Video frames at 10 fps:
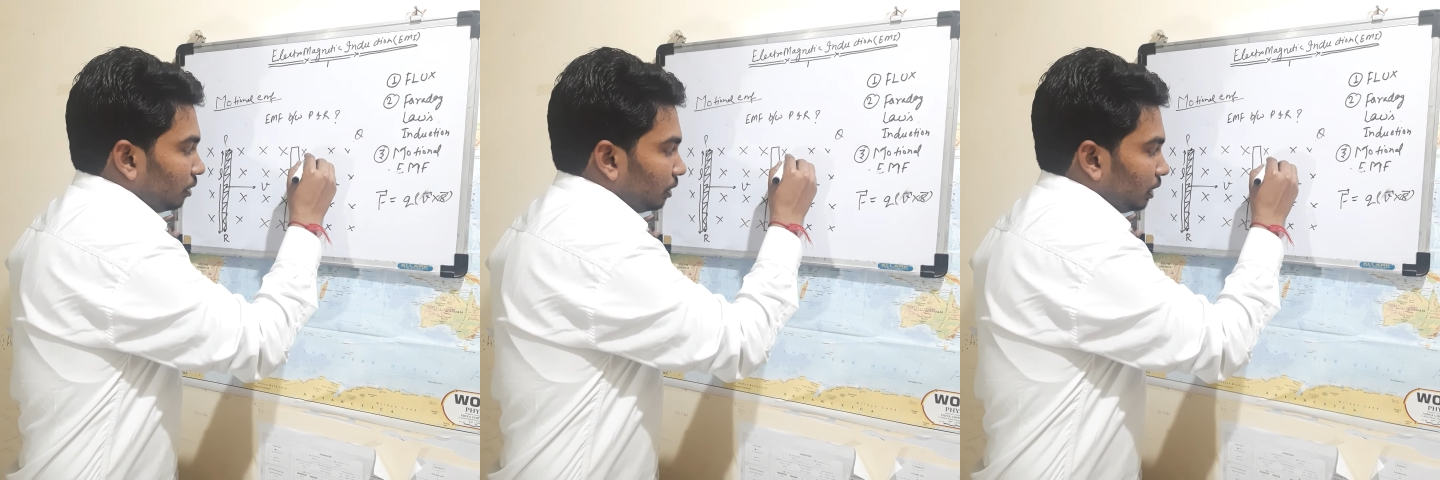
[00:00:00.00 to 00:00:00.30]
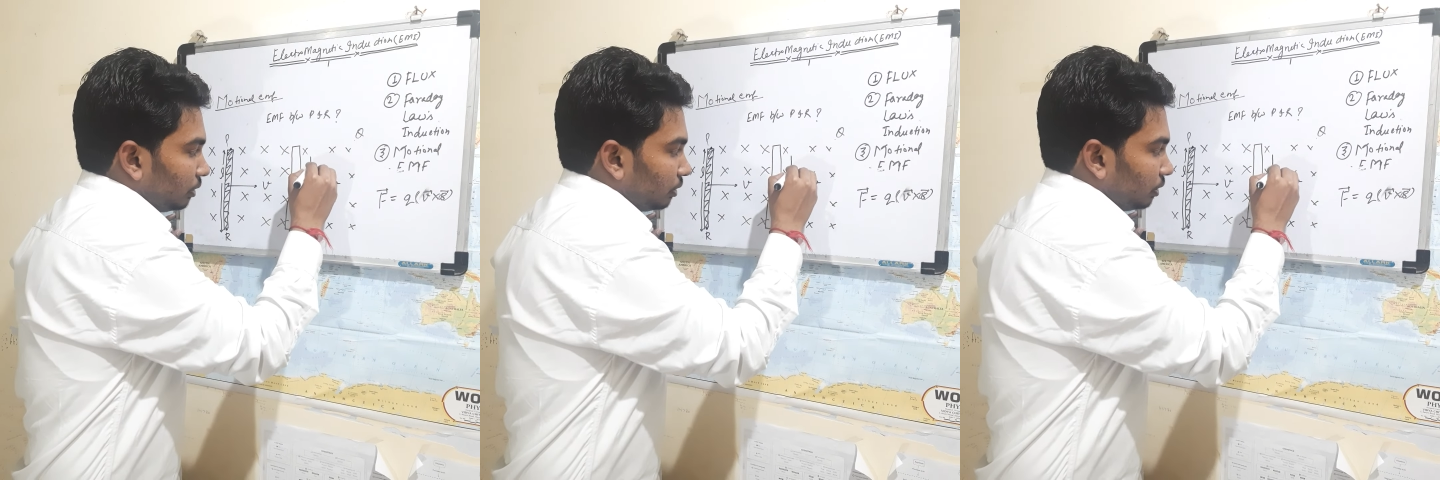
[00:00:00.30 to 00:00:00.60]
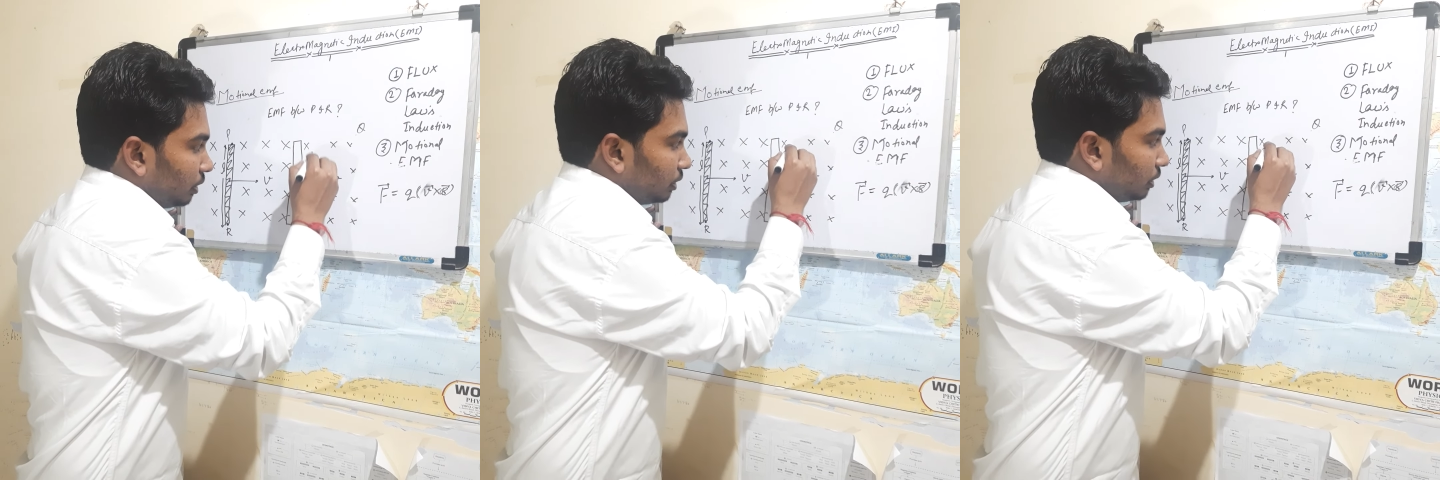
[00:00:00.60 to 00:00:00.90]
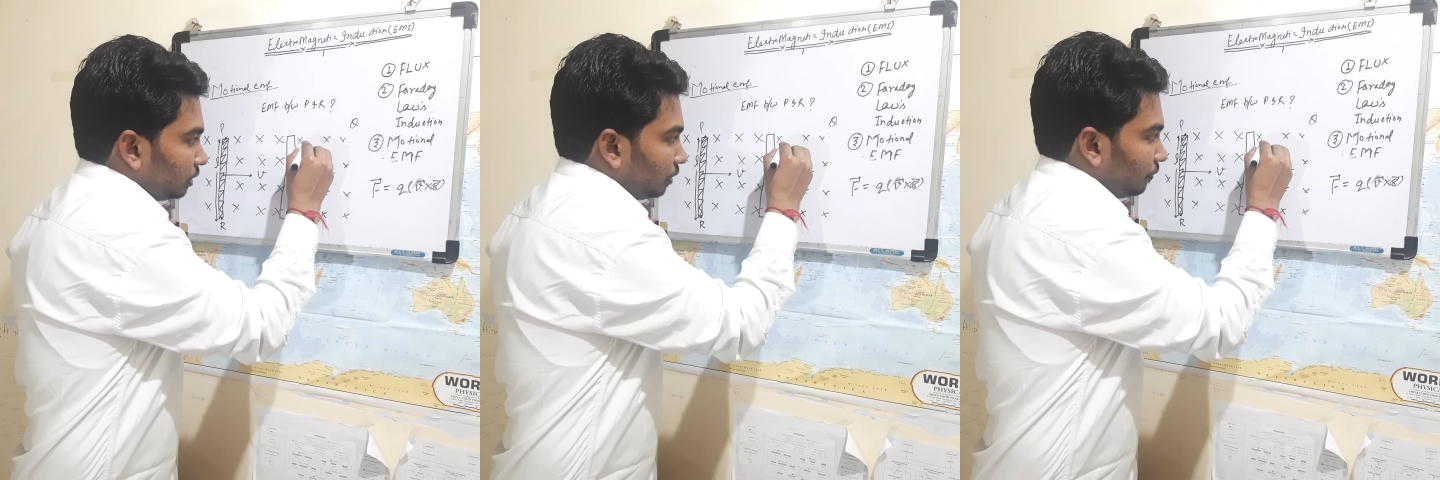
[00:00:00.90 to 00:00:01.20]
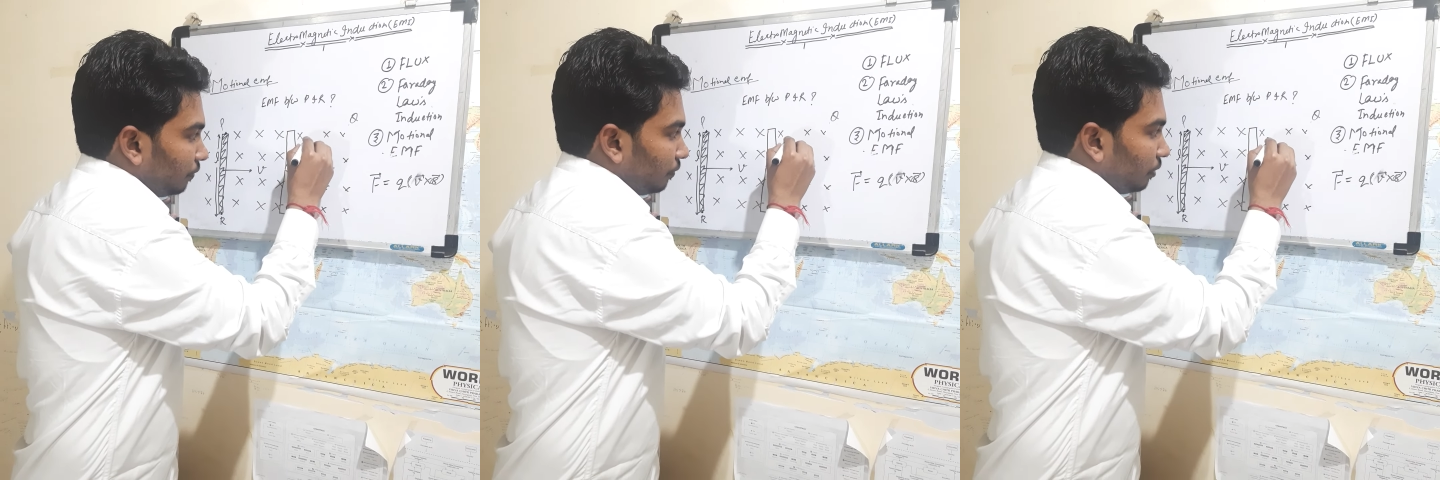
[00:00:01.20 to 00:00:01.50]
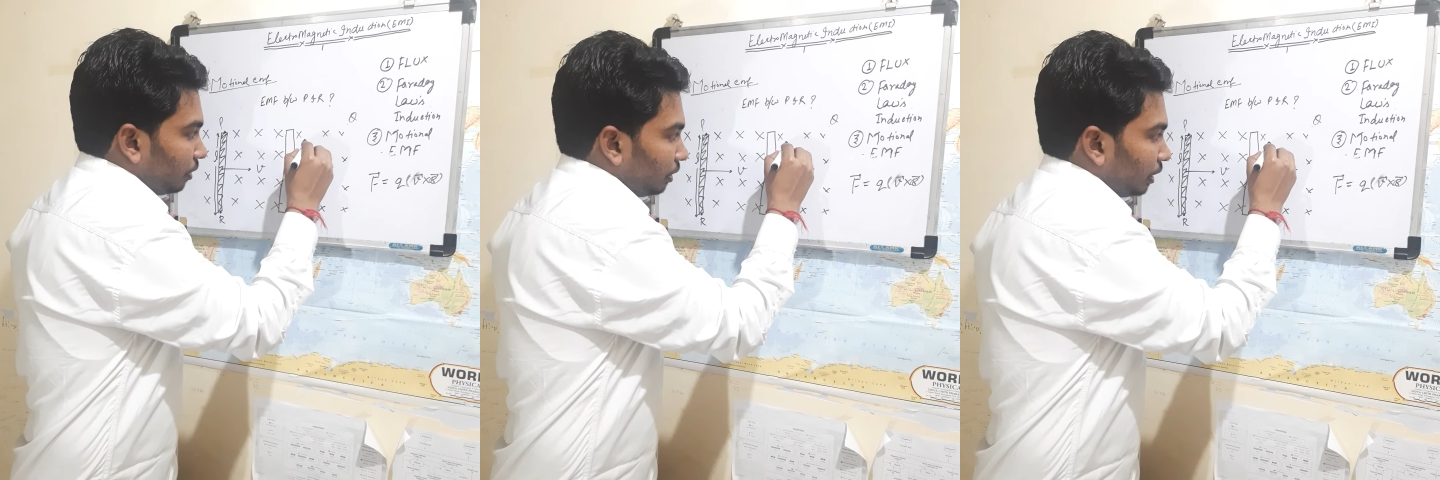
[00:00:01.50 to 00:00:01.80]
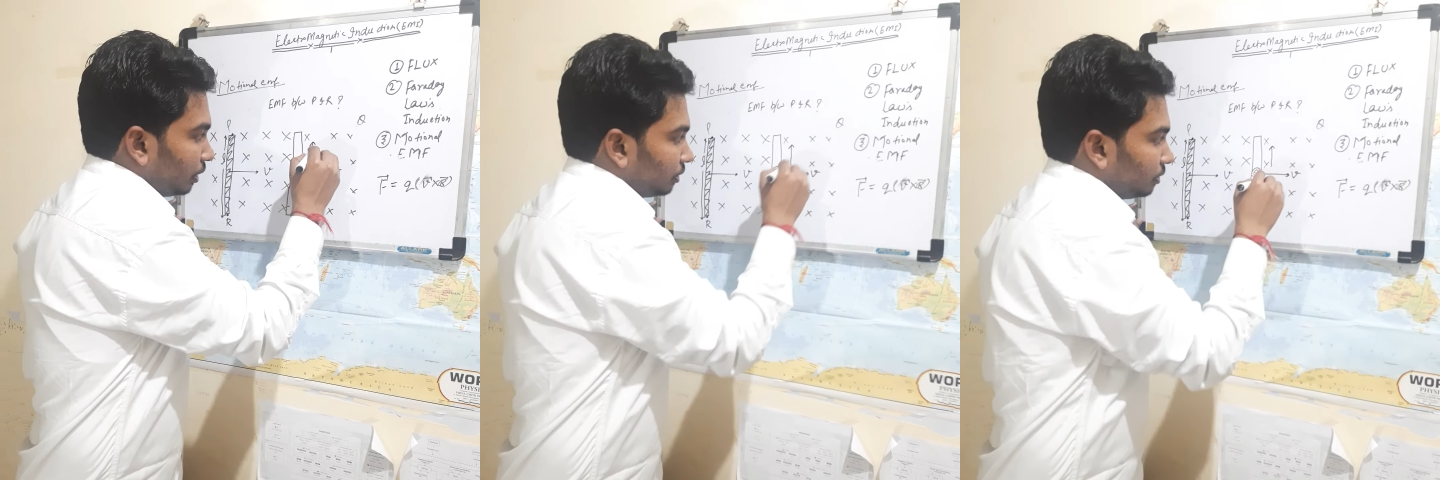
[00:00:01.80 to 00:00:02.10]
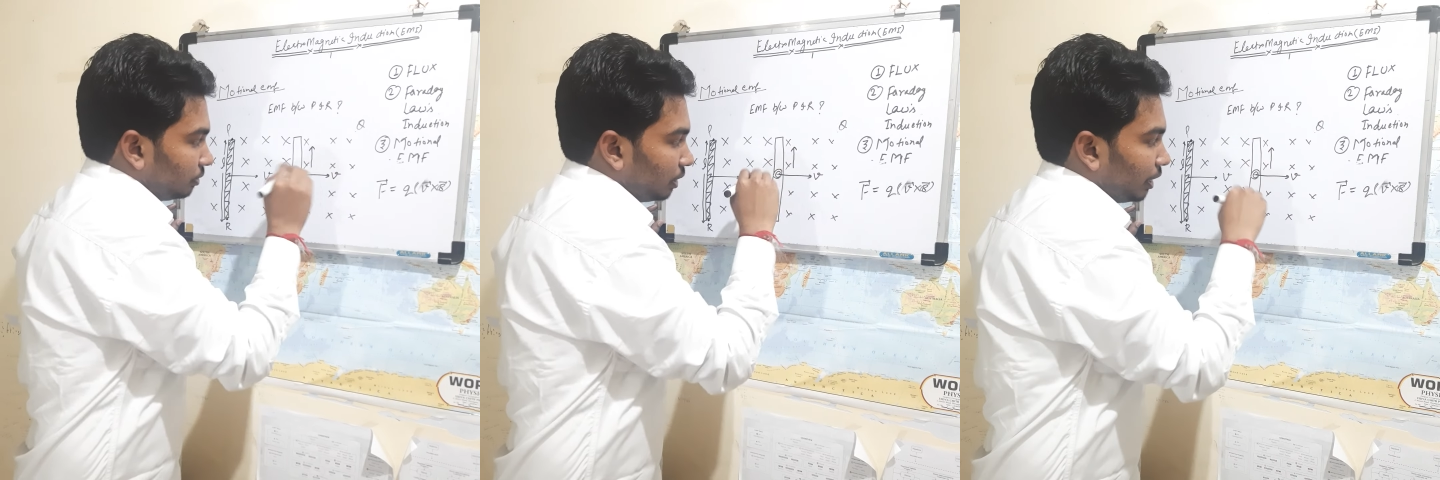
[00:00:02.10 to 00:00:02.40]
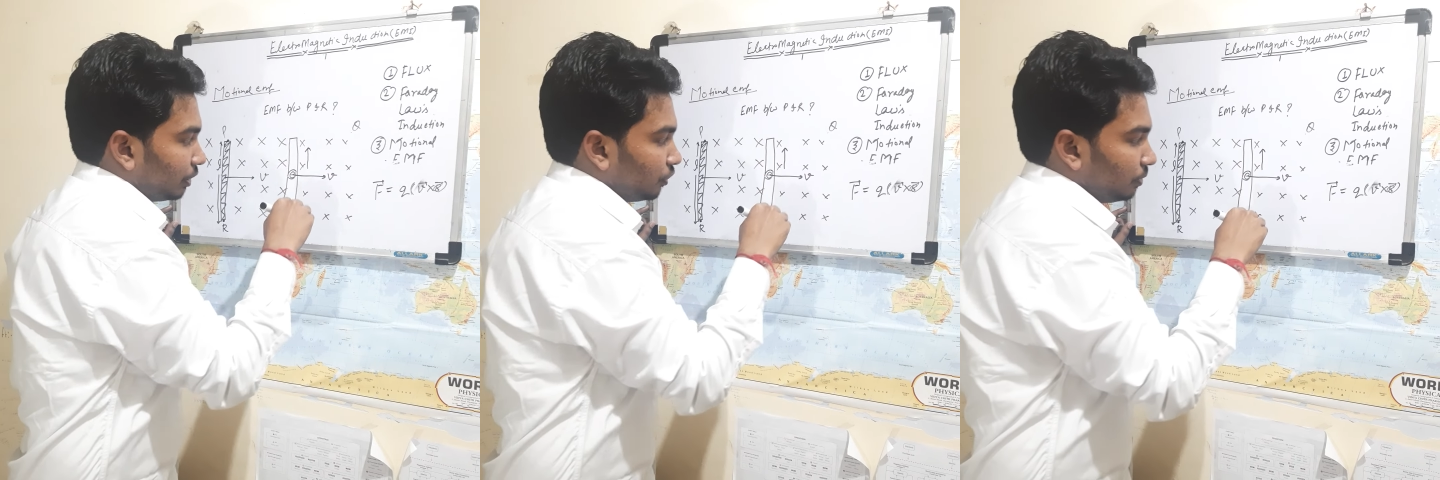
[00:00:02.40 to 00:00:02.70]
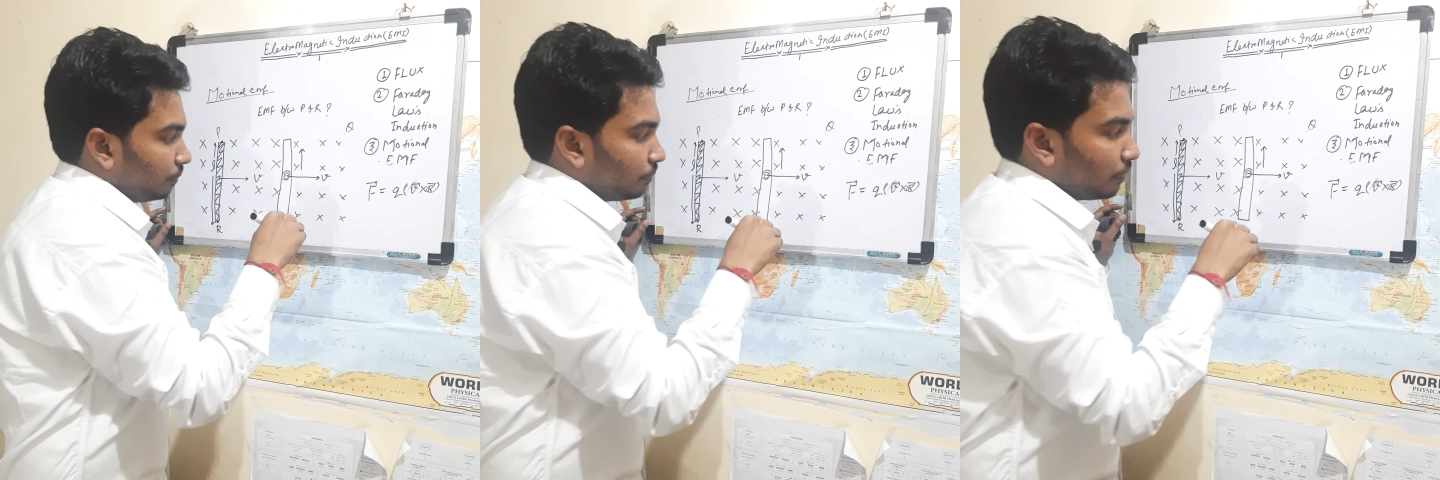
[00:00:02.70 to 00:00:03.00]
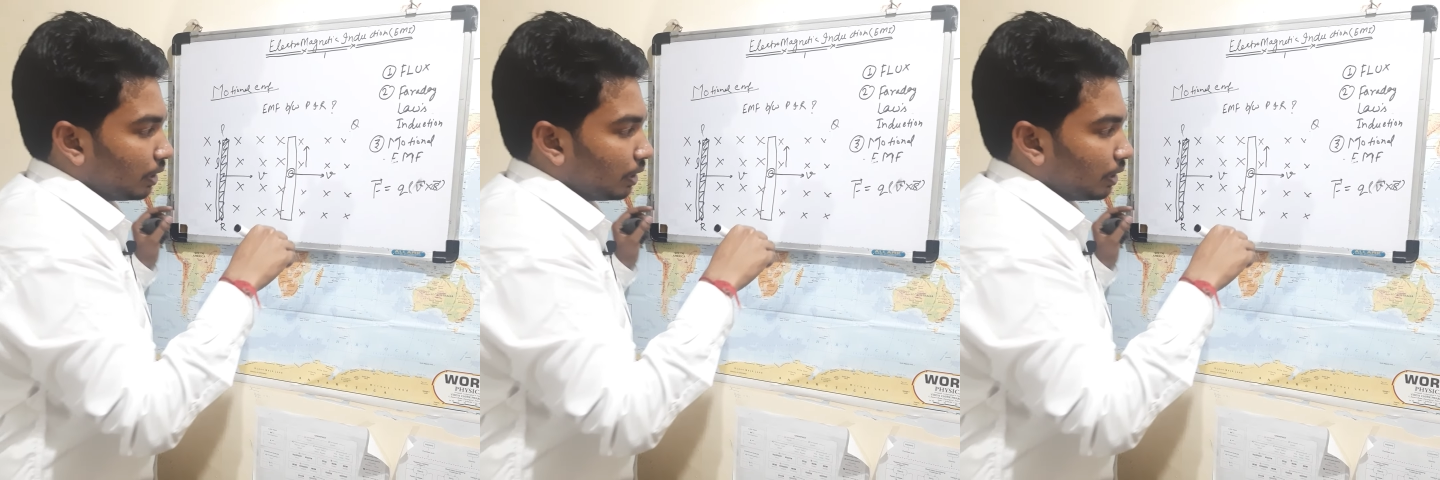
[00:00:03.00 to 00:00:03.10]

This is the direction,